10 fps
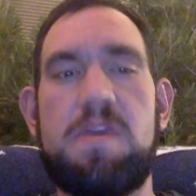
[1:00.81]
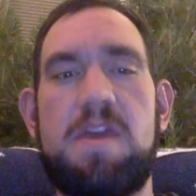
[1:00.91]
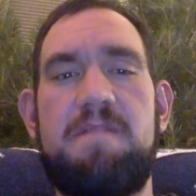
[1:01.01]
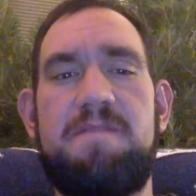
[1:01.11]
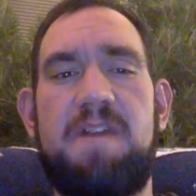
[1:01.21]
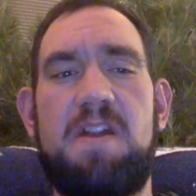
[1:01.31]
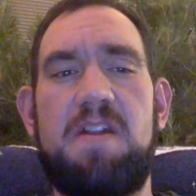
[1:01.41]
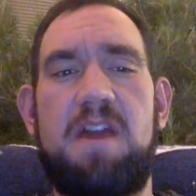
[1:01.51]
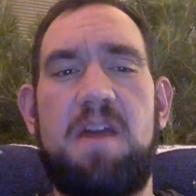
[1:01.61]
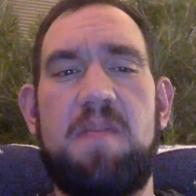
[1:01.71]
And
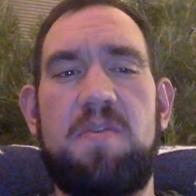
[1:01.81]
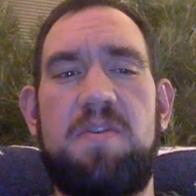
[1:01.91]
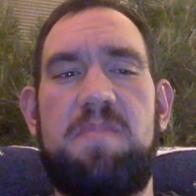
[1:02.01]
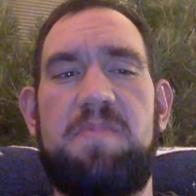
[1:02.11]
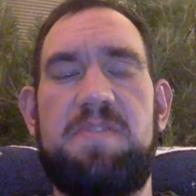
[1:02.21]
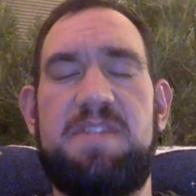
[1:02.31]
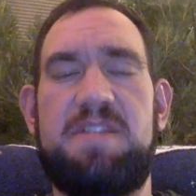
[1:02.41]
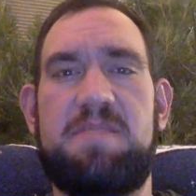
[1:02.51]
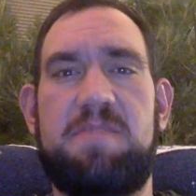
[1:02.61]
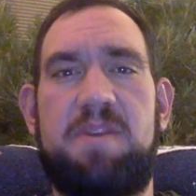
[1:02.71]
finally, I'm going to present
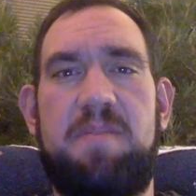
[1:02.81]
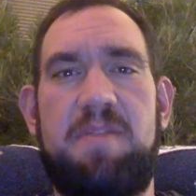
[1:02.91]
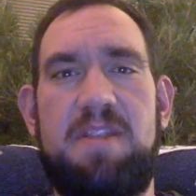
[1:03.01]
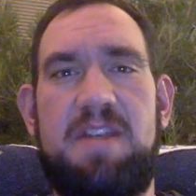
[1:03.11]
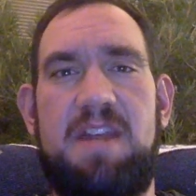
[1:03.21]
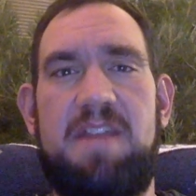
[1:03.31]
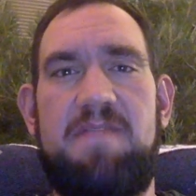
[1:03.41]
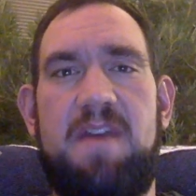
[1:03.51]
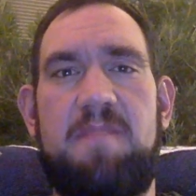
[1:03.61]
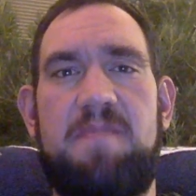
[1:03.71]
some rehabilitative and